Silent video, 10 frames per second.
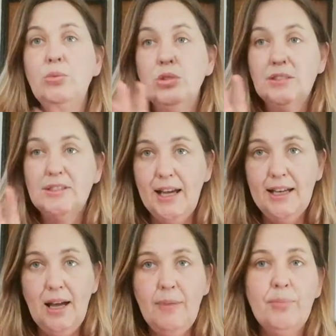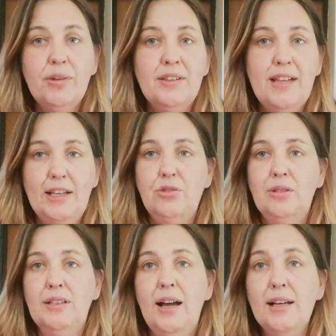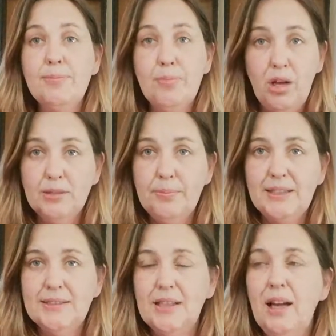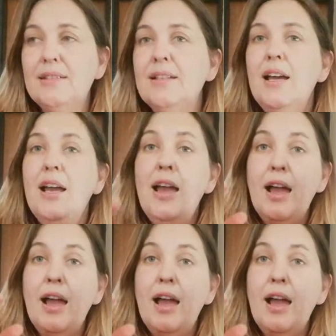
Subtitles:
You will dye it up with natural dyes, plant-based dyes,